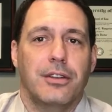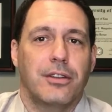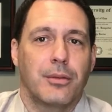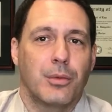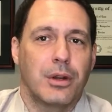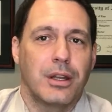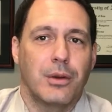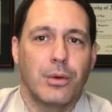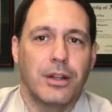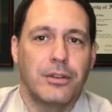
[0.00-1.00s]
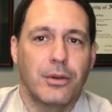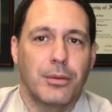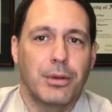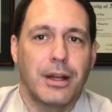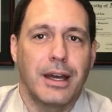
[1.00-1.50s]
so the Miranda rights don't
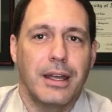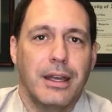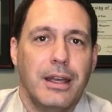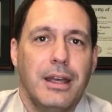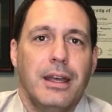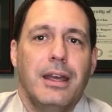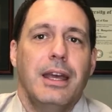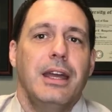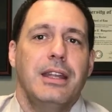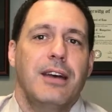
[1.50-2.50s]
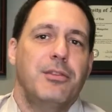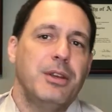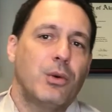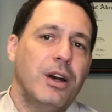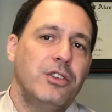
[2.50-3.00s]
apply. And you have to be
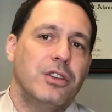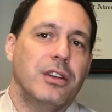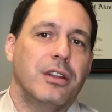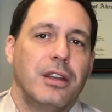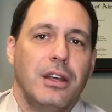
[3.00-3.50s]
questioned.